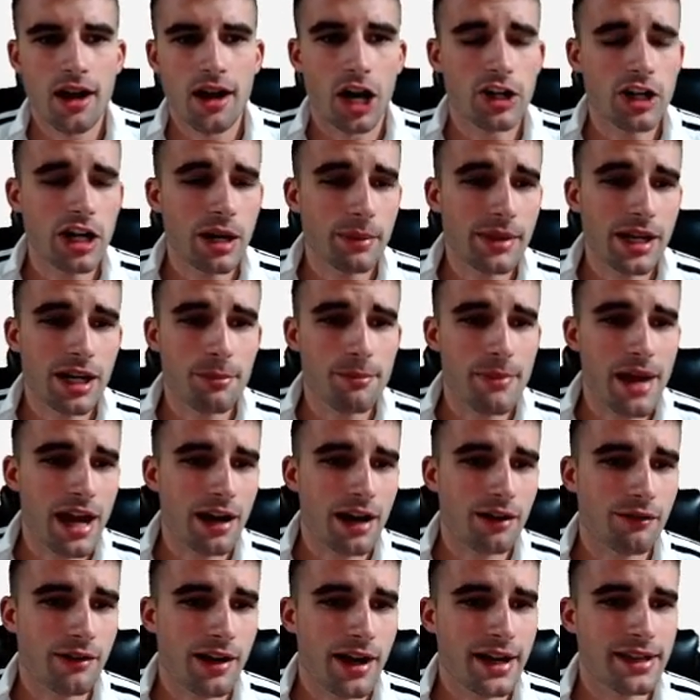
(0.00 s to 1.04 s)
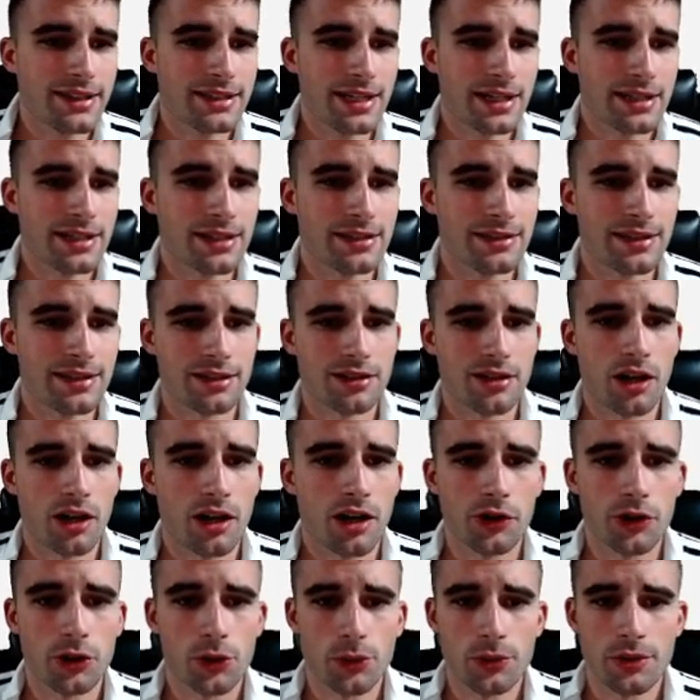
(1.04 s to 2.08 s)
Dropping out of Matt Ryan,
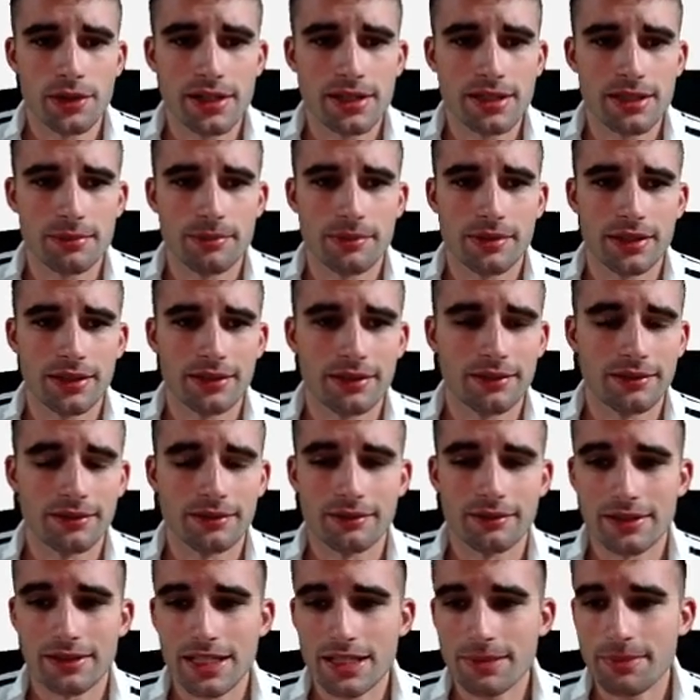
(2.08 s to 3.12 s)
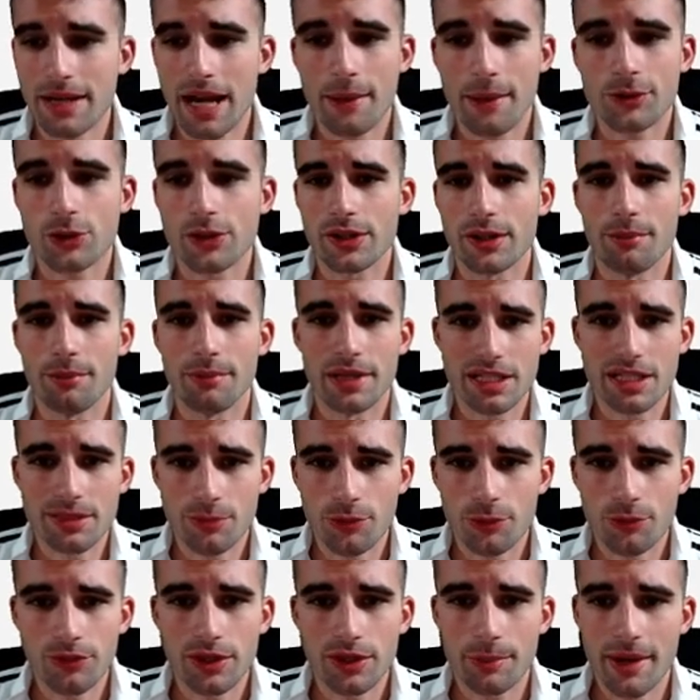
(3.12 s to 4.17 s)
6,600, who he's been absolutely
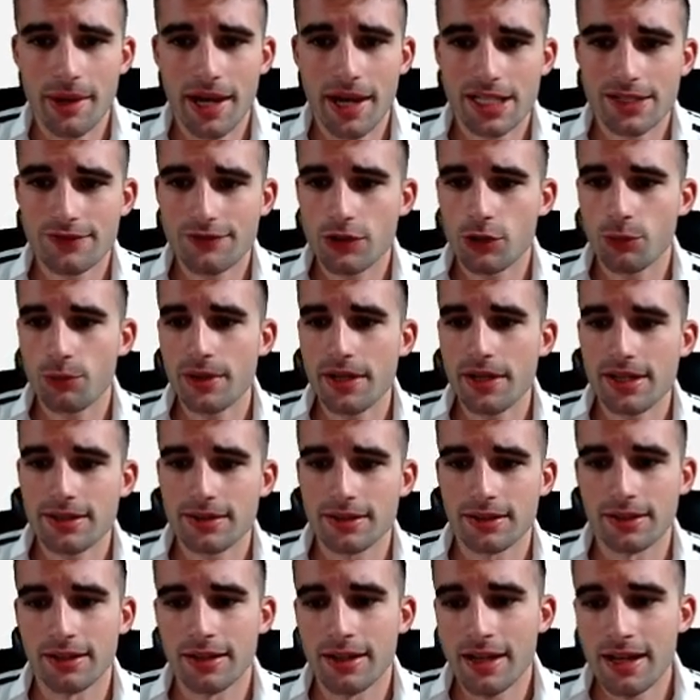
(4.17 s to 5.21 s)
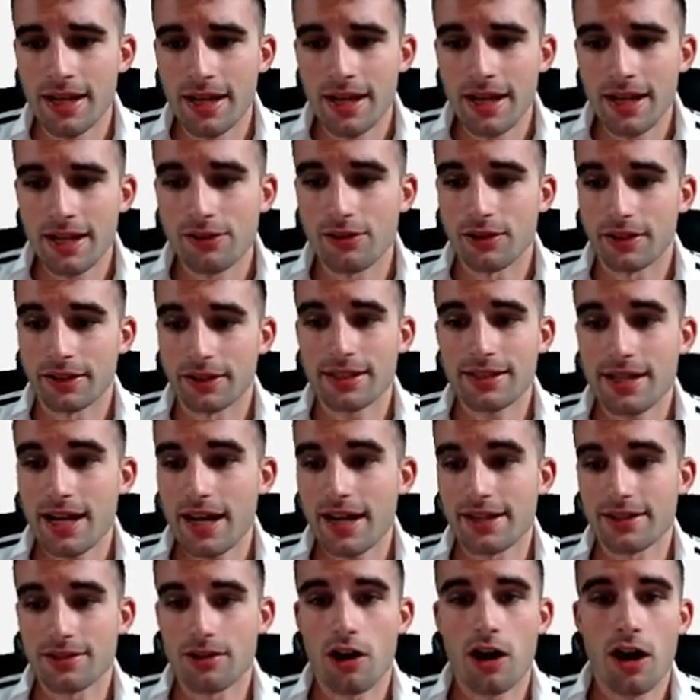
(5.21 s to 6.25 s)
abysmal the past few weeks. And look, the
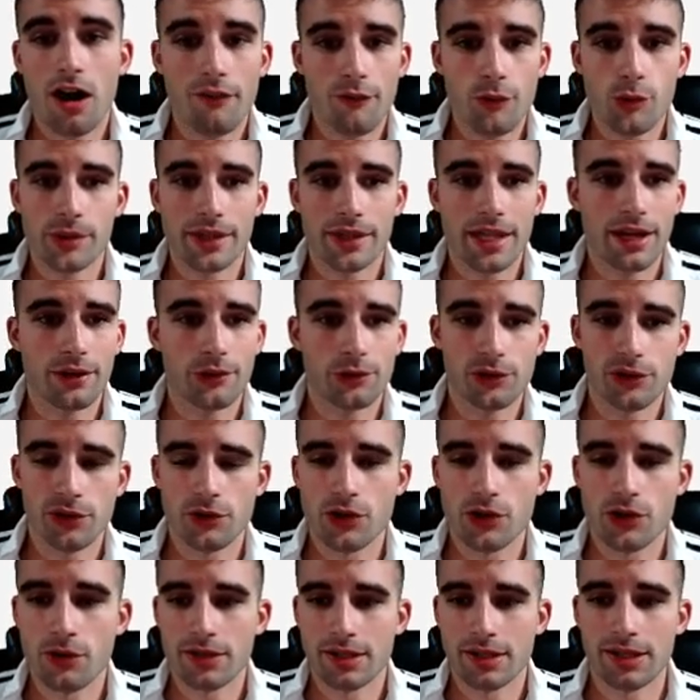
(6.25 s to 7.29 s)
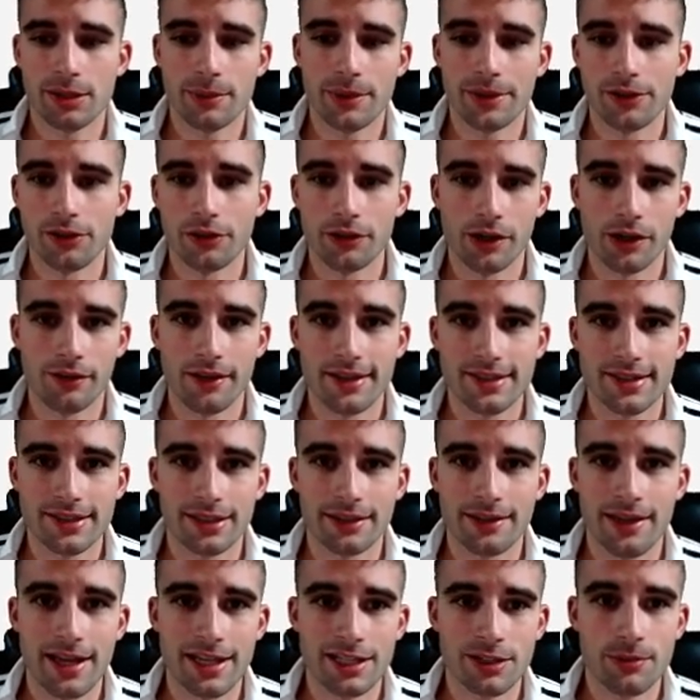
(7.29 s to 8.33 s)
guy is awful without Julio Jones. I think we learned our lesson
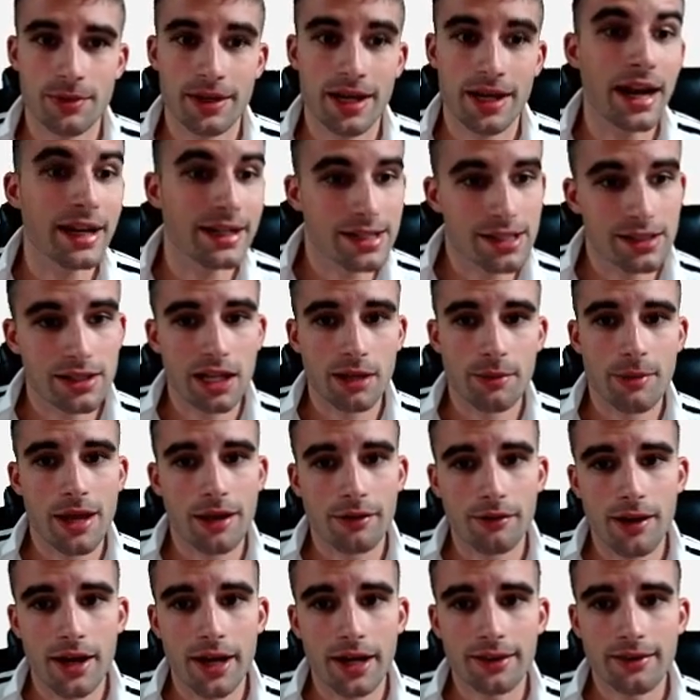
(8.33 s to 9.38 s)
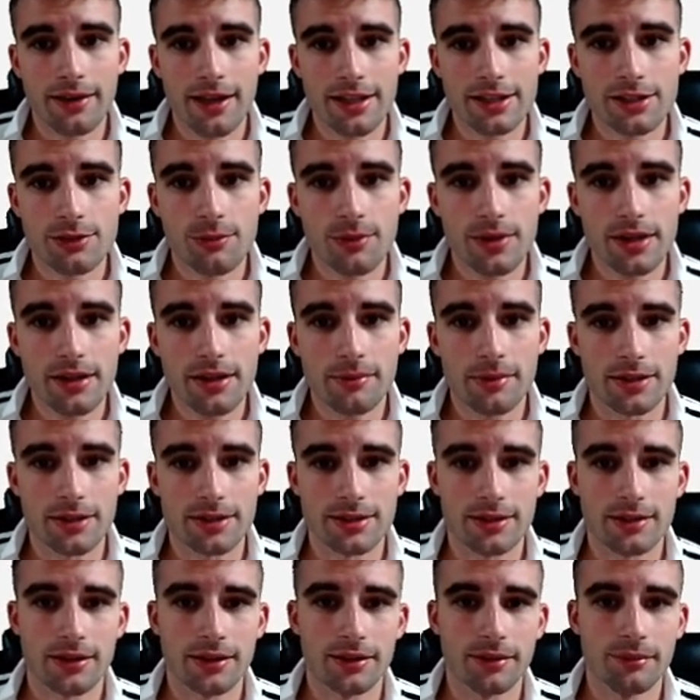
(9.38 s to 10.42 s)
last week. I did like Matt Ryan last week
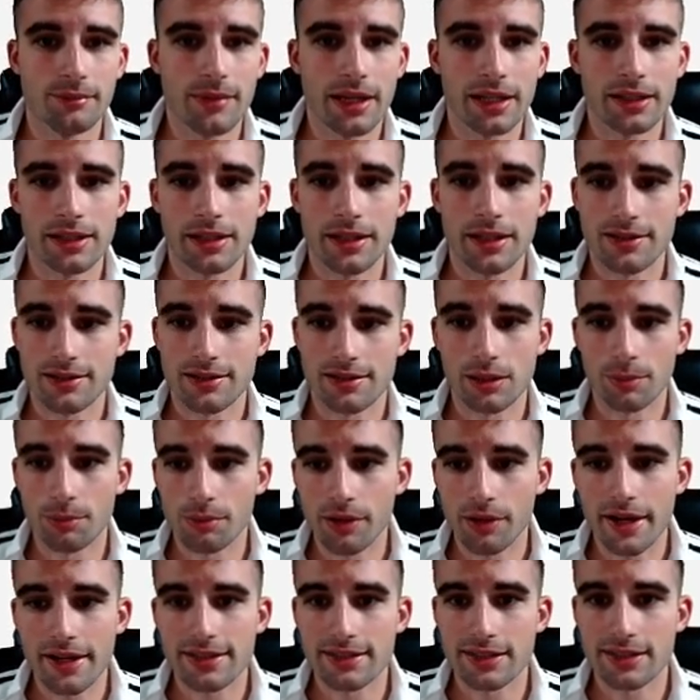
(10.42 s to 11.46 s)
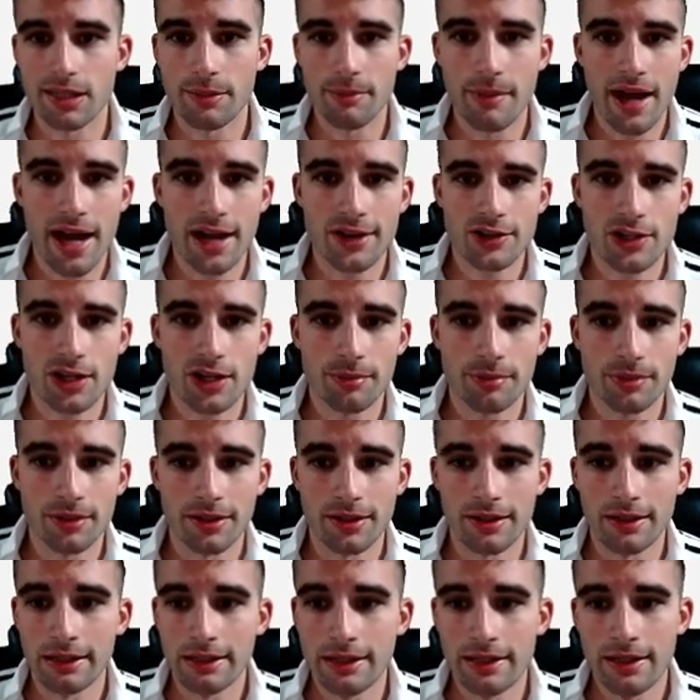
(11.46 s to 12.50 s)
mainly because of the price and the matchup, and